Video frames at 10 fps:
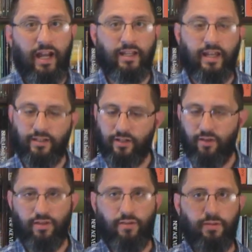And again, you
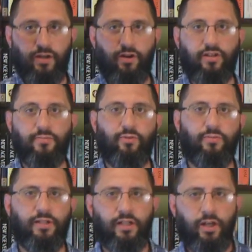know, the big argument
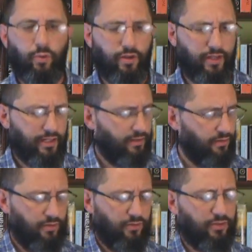will be, well, they
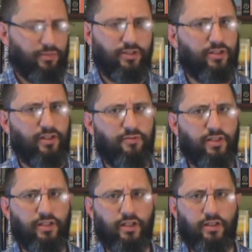didn't do some of this stuff
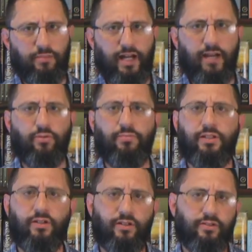in the Bible
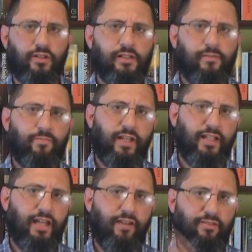because they
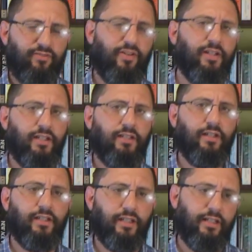didn't have the
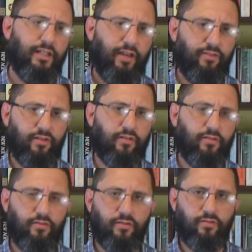funding and they didn't have
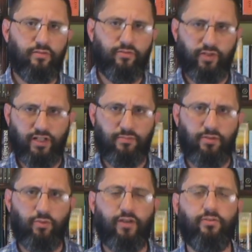the freedom
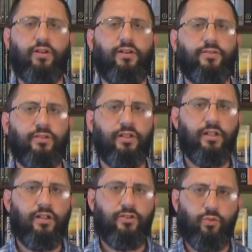and whatever else
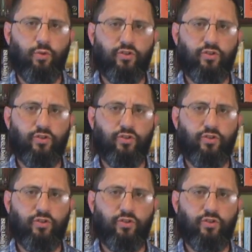to